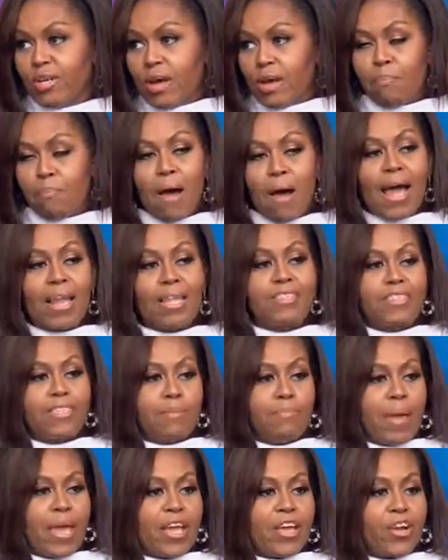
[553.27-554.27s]
a
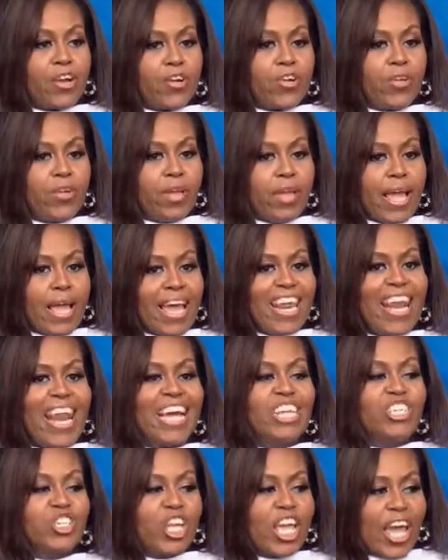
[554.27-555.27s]
policymaker, and an
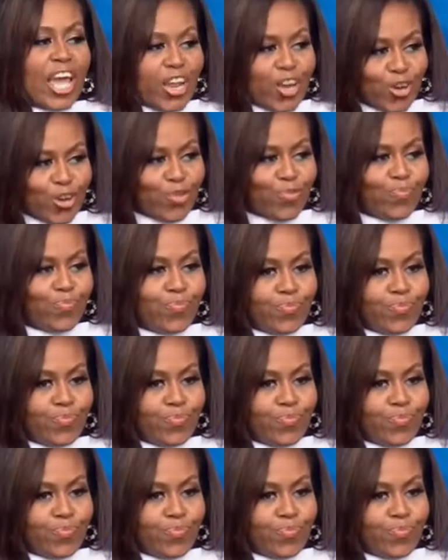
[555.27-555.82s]
educator.